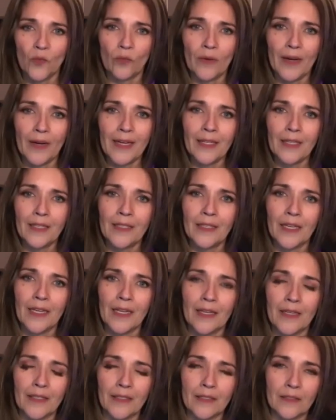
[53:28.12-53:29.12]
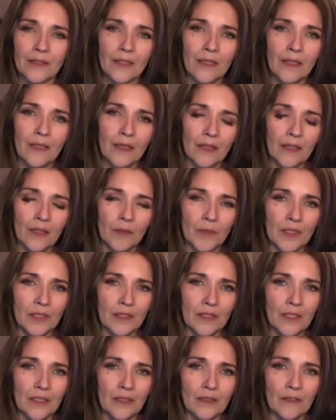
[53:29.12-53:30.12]
recognize the
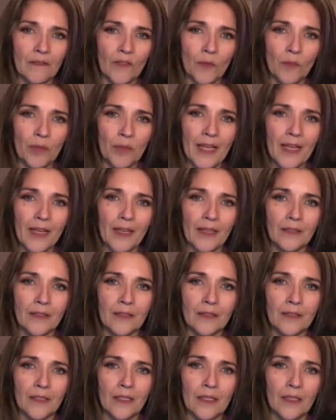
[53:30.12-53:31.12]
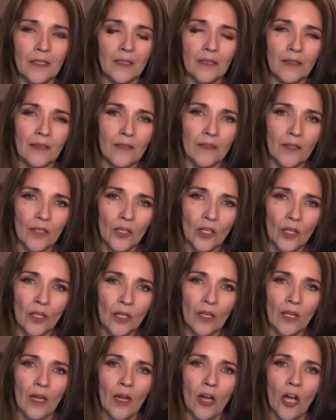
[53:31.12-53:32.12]
mistakes of the past,
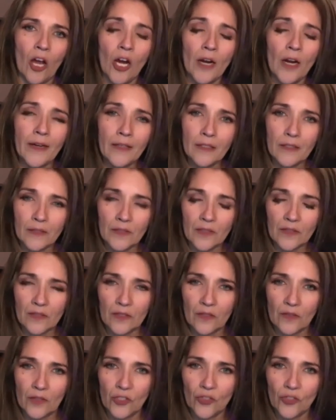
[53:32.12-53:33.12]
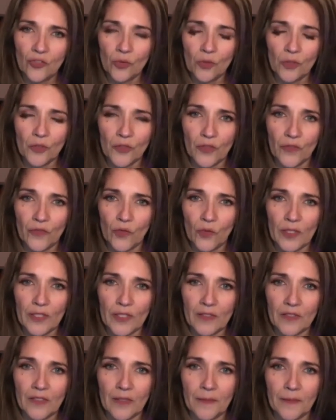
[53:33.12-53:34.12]
harness the jewels of
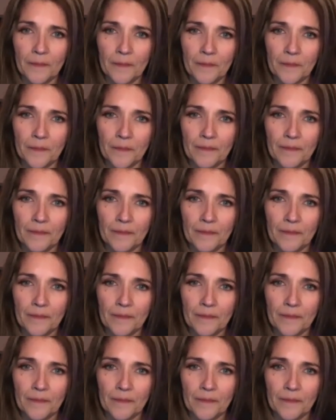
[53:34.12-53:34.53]
wisdom,